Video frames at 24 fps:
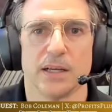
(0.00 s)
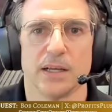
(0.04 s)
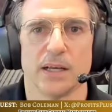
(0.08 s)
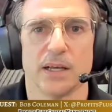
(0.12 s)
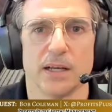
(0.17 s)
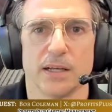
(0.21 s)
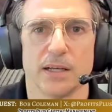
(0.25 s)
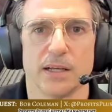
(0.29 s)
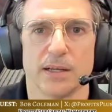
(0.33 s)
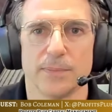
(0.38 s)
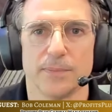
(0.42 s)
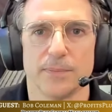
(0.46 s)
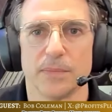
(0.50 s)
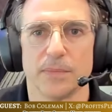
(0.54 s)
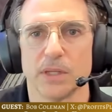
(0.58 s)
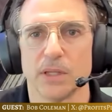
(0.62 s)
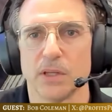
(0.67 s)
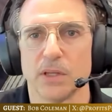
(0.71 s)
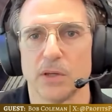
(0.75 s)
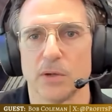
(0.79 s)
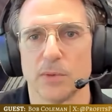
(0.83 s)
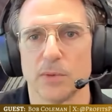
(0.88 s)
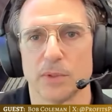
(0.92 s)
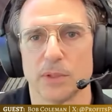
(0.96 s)

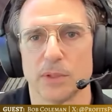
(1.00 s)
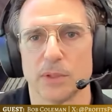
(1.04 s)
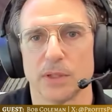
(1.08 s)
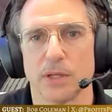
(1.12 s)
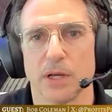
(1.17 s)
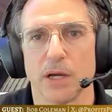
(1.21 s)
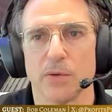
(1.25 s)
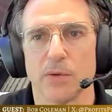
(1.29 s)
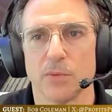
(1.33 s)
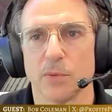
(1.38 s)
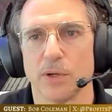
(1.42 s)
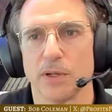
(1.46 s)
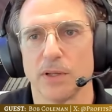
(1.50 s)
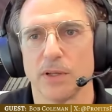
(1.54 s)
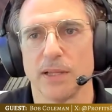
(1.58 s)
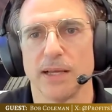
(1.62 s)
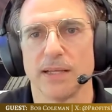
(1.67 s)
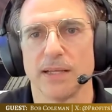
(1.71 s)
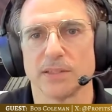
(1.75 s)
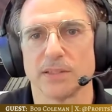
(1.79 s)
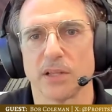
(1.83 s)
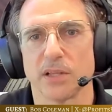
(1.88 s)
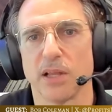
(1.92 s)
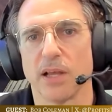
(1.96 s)

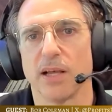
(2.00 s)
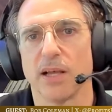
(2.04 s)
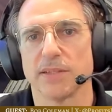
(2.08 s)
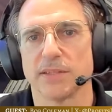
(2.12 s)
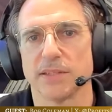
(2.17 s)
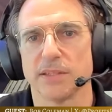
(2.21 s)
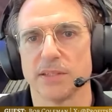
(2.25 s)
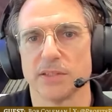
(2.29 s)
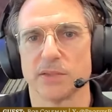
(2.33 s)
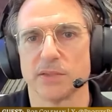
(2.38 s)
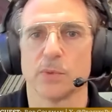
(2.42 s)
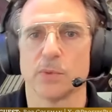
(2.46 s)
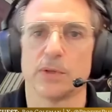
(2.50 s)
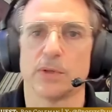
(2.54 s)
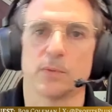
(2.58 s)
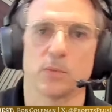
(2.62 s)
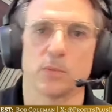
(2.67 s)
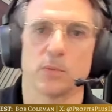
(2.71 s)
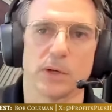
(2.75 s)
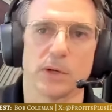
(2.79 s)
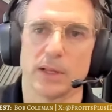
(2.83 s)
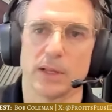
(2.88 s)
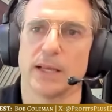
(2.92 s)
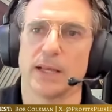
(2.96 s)
unrealized losses
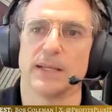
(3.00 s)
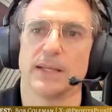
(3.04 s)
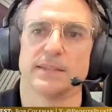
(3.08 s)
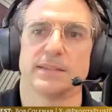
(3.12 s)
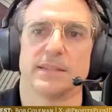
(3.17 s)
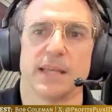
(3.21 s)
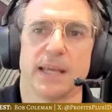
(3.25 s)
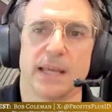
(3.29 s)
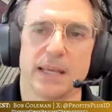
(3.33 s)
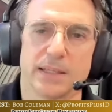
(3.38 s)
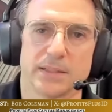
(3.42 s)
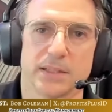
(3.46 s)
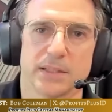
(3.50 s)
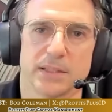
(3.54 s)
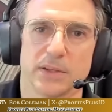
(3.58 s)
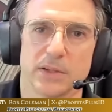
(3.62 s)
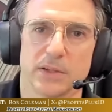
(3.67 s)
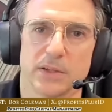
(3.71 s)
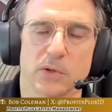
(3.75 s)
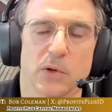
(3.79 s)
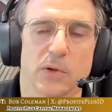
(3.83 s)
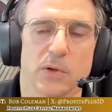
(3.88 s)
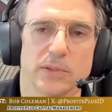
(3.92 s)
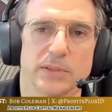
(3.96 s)
with realized gains on
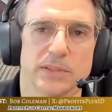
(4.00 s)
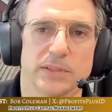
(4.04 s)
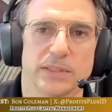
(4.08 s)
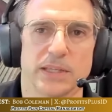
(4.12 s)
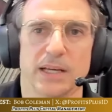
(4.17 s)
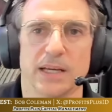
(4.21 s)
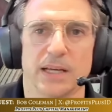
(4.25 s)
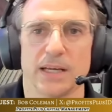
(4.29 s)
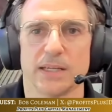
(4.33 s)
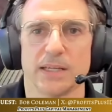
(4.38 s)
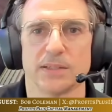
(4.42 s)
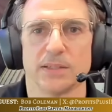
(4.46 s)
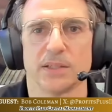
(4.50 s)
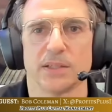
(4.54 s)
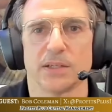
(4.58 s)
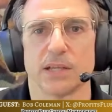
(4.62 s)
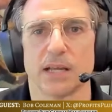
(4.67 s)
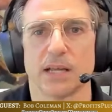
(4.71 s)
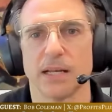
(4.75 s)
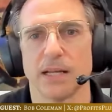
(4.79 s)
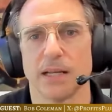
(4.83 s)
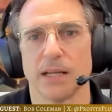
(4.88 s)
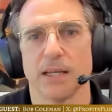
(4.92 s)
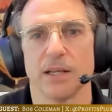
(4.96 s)
the gold side
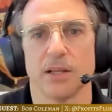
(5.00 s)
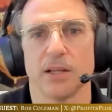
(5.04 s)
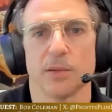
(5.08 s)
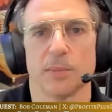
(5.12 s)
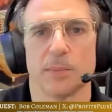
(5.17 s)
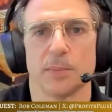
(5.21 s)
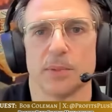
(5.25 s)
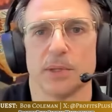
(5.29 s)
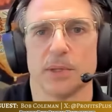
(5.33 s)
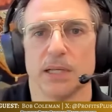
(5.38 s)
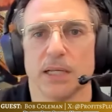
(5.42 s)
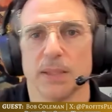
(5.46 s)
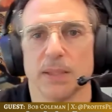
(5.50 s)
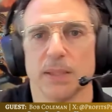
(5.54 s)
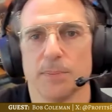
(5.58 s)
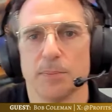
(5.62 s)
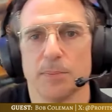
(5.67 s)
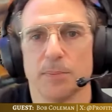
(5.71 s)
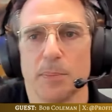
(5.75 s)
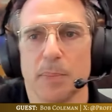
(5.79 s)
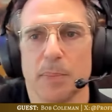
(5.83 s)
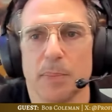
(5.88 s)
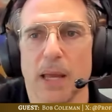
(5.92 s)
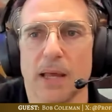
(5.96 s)
kind of help
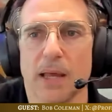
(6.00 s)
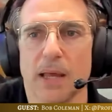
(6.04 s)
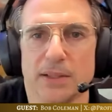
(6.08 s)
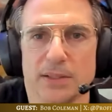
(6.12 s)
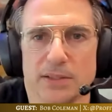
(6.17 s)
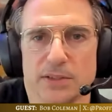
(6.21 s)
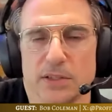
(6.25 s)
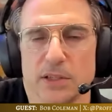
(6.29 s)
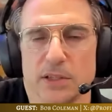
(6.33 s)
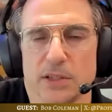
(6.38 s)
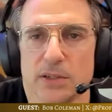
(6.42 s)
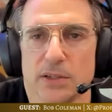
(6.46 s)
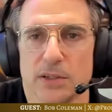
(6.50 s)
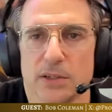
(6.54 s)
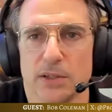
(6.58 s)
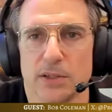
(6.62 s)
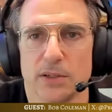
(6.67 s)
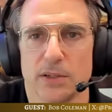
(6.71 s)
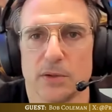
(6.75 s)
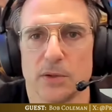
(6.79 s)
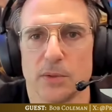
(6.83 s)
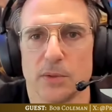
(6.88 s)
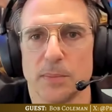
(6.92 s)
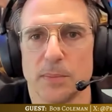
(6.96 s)
balance
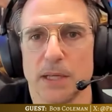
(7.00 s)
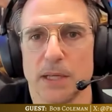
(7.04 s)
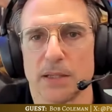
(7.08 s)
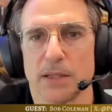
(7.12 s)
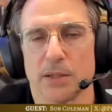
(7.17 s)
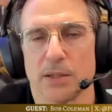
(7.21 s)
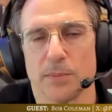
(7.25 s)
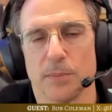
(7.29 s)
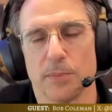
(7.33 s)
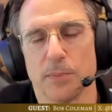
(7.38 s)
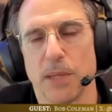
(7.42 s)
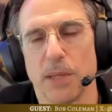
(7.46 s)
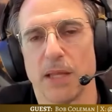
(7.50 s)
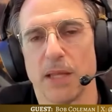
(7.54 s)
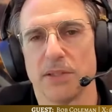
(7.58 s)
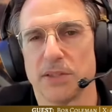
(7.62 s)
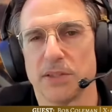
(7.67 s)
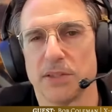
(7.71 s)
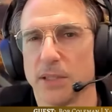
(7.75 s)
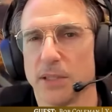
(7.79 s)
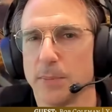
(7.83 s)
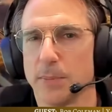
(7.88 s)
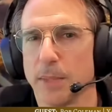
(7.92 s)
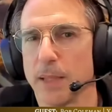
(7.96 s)
their or make their
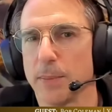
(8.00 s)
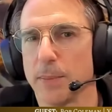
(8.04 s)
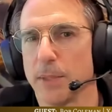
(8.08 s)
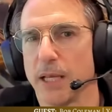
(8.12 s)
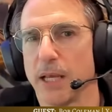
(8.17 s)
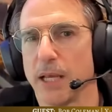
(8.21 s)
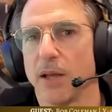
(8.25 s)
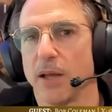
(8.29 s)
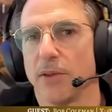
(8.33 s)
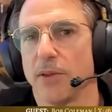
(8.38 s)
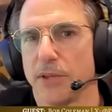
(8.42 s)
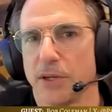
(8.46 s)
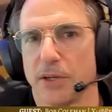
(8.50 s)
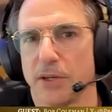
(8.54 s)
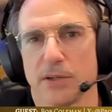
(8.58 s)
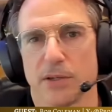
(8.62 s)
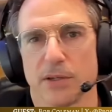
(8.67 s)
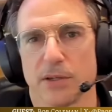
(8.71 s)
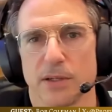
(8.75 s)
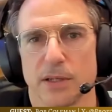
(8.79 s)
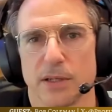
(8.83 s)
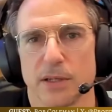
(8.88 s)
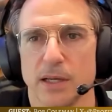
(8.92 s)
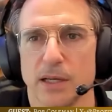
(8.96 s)
balance sheet maybe
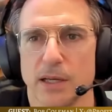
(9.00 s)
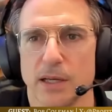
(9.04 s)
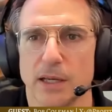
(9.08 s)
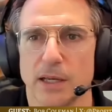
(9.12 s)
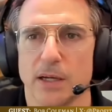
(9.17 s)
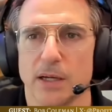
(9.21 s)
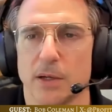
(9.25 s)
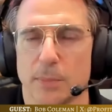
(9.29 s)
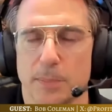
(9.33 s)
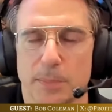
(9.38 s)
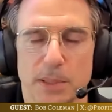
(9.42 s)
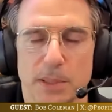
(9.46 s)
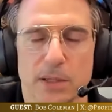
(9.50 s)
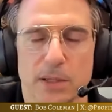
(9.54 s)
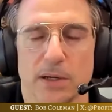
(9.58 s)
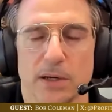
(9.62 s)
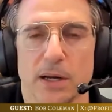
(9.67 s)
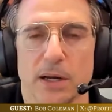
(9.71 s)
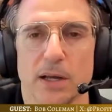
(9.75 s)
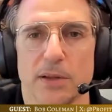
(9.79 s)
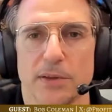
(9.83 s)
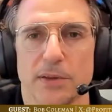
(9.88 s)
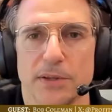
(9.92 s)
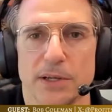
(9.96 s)
healthier, appear
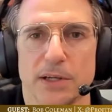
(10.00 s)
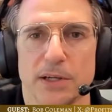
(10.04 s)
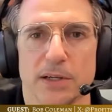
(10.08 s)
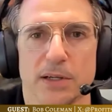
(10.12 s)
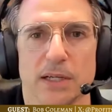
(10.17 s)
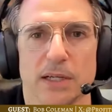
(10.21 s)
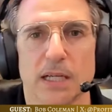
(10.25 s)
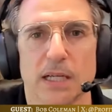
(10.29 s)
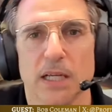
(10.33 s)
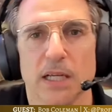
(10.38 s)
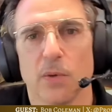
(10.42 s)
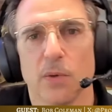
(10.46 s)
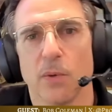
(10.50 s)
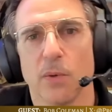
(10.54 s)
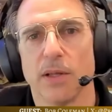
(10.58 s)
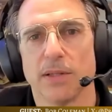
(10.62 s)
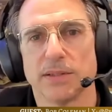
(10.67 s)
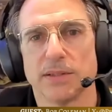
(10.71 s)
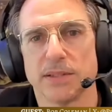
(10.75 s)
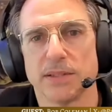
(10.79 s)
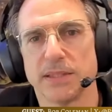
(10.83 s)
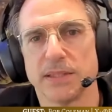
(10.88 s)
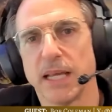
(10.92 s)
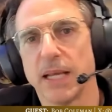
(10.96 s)
healthier. Well,
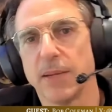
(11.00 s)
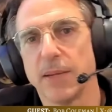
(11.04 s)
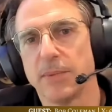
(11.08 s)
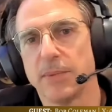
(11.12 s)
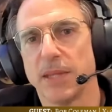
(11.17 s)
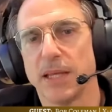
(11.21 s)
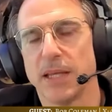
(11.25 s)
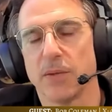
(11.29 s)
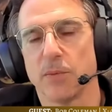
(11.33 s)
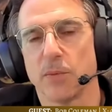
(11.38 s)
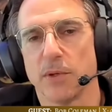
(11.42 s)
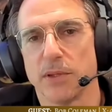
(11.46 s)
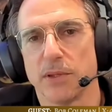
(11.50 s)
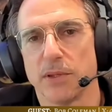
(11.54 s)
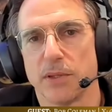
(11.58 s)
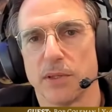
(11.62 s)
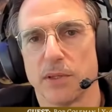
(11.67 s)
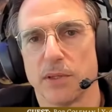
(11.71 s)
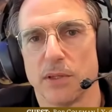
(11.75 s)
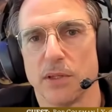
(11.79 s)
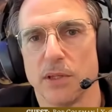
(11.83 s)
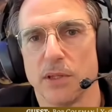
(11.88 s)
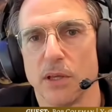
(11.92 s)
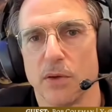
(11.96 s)
it's the same thing with,
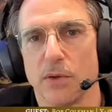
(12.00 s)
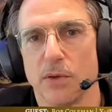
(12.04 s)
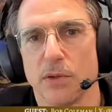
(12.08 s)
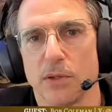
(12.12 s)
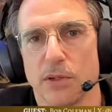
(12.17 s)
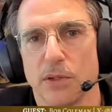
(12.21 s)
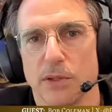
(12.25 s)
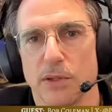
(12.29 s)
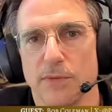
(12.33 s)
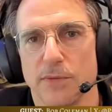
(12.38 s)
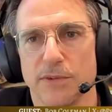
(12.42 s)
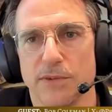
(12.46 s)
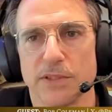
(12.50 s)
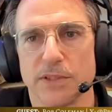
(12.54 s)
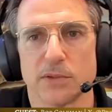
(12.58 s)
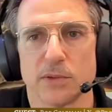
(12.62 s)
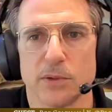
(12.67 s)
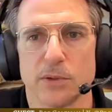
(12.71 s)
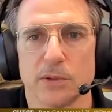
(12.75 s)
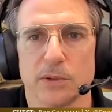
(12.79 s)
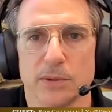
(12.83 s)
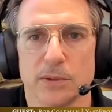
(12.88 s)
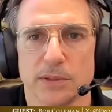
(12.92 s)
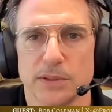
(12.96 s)
you know, the
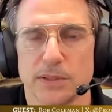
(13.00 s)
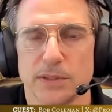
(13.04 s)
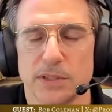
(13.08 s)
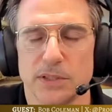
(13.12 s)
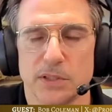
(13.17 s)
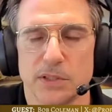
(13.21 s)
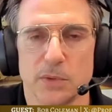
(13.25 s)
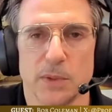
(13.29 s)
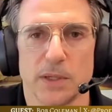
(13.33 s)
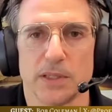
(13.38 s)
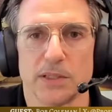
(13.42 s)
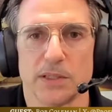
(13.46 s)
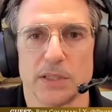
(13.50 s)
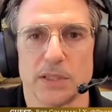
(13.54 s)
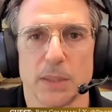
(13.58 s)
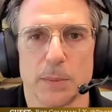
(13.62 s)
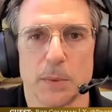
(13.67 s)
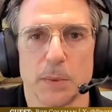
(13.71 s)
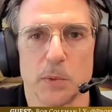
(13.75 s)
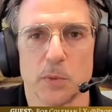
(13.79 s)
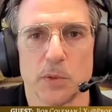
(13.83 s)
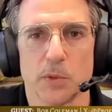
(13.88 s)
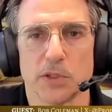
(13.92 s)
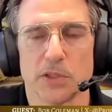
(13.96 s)
fiscal situation. I
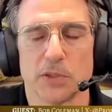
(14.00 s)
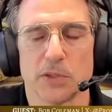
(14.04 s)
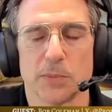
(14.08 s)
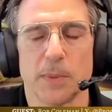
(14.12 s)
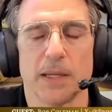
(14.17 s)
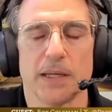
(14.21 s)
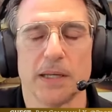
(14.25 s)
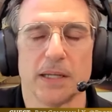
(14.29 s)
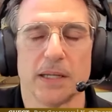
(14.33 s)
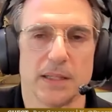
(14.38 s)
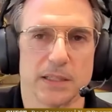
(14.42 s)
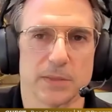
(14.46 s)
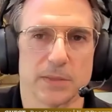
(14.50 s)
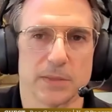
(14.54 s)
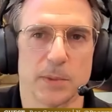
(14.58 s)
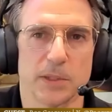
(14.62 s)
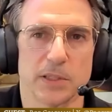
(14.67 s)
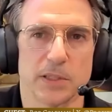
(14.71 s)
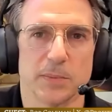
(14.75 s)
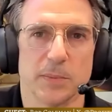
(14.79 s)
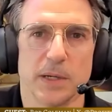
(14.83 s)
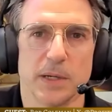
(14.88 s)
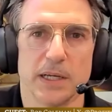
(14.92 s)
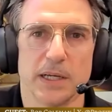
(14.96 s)
mean, when you're spending this
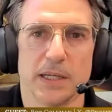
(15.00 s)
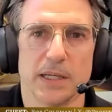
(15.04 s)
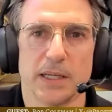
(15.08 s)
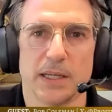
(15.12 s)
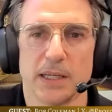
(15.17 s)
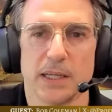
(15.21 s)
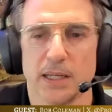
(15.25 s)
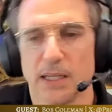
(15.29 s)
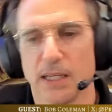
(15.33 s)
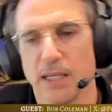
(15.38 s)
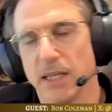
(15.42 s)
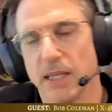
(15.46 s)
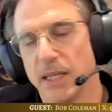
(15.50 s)
much money,